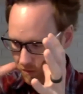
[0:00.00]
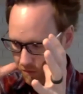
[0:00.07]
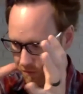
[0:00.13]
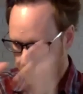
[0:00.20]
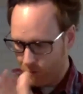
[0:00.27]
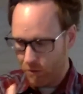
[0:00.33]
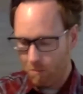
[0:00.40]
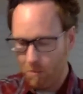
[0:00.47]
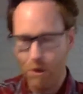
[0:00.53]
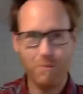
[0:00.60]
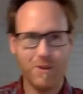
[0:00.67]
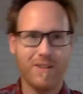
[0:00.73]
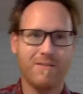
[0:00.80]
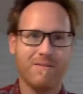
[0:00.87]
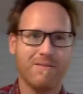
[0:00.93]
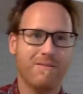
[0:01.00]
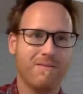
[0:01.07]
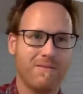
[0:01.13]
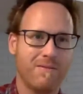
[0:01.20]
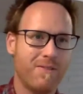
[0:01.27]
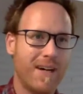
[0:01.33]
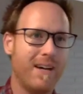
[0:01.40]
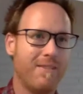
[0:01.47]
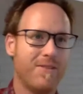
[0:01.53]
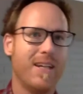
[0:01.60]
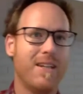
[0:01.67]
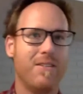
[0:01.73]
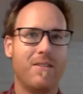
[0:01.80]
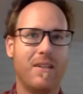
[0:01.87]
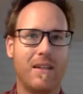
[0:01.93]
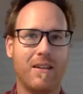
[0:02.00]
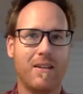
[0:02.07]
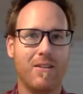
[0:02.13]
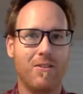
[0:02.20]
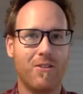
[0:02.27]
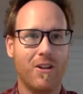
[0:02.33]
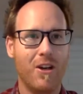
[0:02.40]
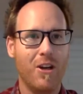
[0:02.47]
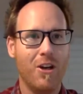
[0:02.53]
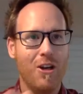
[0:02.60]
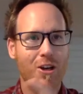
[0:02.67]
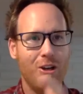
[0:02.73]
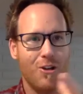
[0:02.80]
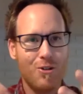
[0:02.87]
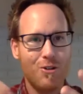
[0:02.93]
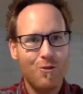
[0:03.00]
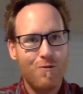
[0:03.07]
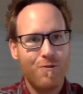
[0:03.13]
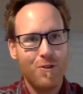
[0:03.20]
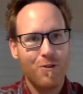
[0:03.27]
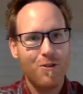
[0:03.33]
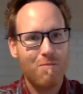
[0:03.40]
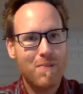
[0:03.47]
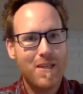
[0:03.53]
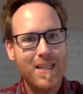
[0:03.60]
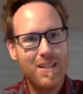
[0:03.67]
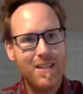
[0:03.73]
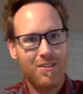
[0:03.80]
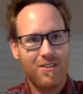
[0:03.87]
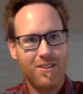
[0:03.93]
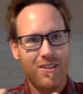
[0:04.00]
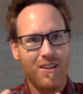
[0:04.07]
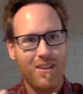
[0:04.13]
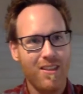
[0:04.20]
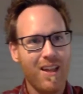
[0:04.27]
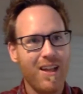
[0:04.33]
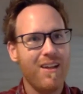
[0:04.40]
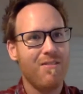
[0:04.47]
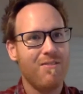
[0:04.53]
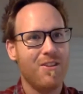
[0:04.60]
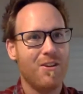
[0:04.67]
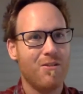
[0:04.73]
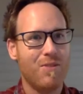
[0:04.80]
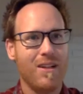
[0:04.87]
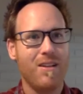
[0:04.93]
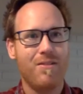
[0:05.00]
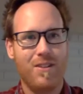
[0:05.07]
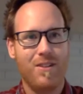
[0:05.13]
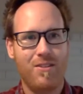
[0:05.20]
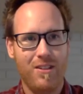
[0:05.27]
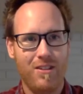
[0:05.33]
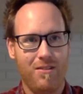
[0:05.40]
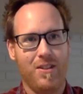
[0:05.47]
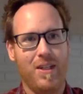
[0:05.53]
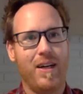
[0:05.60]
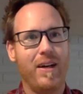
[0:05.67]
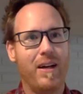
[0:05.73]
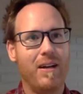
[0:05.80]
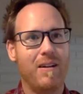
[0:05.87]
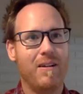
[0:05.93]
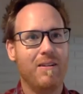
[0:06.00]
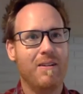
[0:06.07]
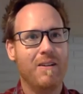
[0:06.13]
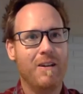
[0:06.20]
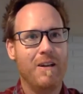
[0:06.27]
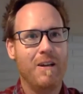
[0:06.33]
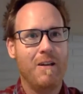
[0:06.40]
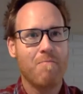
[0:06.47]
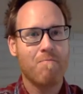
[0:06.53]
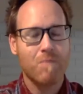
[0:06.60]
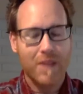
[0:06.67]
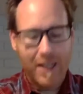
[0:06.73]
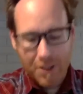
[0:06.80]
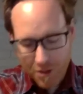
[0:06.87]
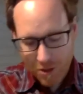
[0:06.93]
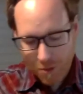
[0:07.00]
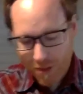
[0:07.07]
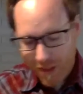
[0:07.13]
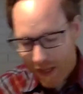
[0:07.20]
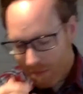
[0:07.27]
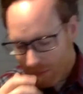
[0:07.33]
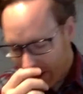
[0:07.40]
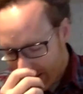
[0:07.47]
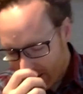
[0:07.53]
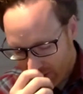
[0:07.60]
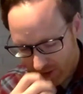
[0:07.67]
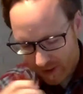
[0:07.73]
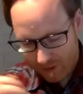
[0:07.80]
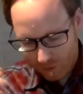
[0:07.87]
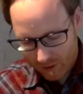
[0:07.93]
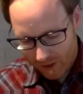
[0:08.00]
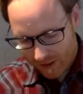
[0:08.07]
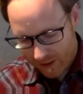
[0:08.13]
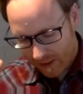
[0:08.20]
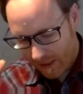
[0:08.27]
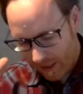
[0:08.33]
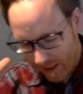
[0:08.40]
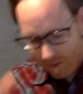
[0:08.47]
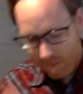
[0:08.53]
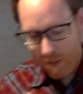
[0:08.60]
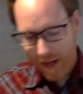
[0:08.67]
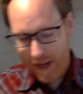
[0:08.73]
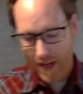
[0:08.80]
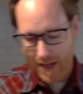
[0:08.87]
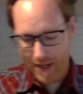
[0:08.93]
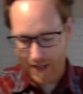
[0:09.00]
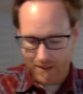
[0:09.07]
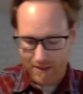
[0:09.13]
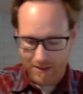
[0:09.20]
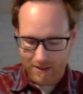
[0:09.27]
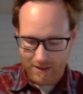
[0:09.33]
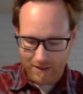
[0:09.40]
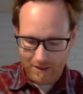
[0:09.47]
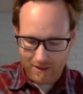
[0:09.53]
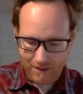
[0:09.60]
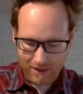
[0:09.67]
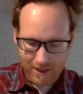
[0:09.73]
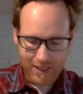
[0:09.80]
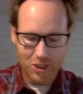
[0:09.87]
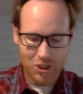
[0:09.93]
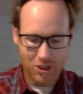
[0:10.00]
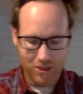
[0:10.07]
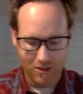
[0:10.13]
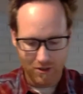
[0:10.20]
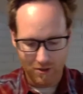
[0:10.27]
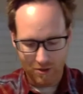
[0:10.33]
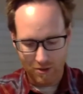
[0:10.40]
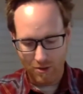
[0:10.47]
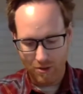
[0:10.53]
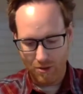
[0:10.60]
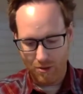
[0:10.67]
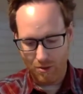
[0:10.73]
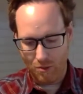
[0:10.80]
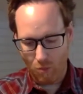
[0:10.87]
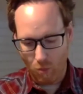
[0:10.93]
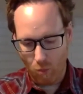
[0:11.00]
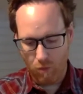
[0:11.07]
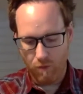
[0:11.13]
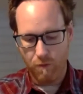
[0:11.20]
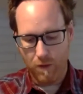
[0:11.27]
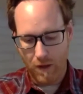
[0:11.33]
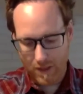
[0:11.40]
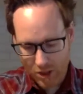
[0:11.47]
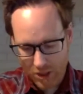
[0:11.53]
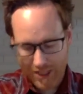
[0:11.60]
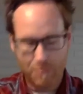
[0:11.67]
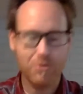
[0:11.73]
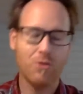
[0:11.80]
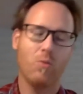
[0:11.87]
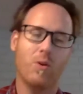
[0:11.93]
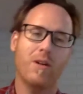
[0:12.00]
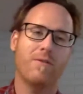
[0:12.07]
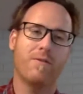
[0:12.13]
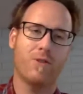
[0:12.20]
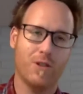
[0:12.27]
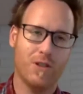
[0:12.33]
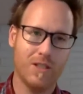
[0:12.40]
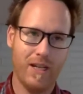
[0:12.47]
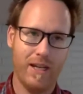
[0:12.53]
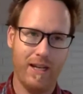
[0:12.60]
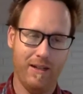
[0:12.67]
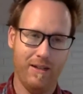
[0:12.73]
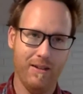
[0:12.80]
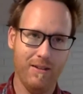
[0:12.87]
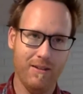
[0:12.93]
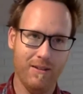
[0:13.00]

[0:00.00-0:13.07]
for a moment, 5, 10 seconds, you feel the peace and the love and the relevancy of God. And so with that mindset, we're going to unpack Galatians chapter 1, verse 10.